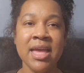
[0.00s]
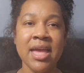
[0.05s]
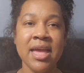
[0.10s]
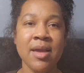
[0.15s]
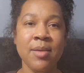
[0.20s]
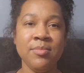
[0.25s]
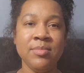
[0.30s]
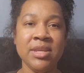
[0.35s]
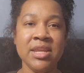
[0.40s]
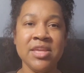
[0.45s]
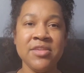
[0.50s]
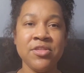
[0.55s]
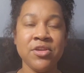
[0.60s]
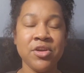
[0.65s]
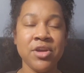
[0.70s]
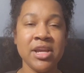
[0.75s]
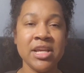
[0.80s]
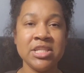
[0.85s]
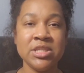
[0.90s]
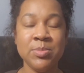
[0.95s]
am
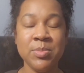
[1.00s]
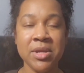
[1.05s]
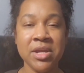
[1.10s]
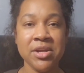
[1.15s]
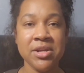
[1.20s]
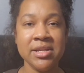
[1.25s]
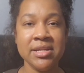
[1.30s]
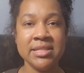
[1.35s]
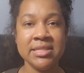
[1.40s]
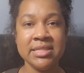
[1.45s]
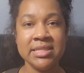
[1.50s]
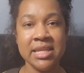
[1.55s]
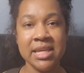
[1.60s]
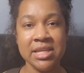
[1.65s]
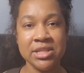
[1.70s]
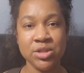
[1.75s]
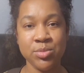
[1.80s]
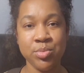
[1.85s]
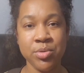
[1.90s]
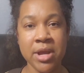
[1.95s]
neither
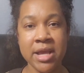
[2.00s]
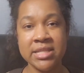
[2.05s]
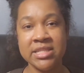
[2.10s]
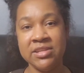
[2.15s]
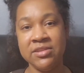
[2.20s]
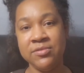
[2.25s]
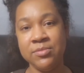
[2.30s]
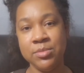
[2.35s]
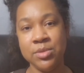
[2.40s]
experiencing depressive